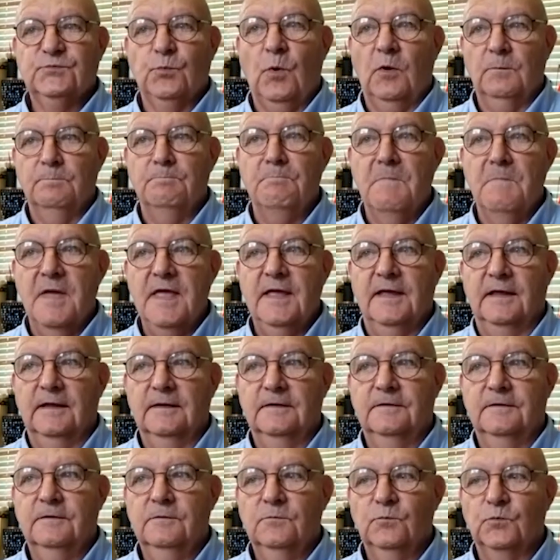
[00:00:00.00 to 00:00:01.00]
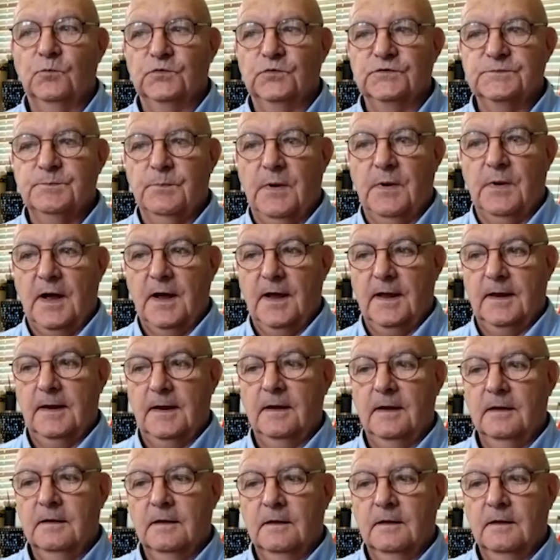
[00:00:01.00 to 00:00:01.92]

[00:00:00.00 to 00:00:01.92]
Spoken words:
one made was by